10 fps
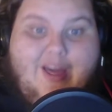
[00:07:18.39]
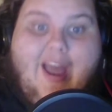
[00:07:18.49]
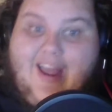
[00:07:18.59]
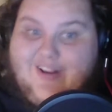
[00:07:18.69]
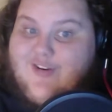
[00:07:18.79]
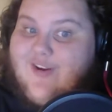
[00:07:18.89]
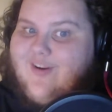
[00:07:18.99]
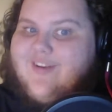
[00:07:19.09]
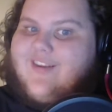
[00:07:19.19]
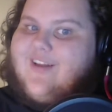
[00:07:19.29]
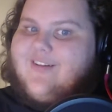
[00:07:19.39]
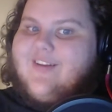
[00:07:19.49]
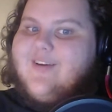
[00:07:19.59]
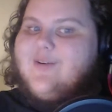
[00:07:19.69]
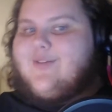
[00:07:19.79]
that sure as hell
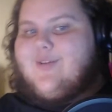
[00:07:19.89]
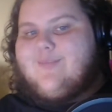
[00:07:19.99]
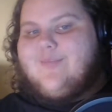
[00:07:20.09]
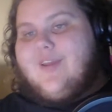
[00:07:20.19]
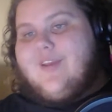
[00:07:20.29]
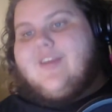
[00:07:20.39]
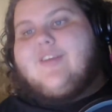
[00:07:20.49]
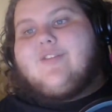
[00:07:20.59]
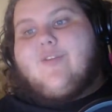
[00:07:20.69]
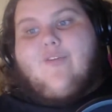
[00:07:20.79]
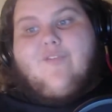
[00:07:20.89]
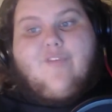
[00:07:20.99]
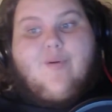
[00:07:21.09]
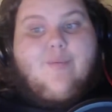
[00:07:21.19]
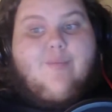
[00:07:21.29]
killed them. So for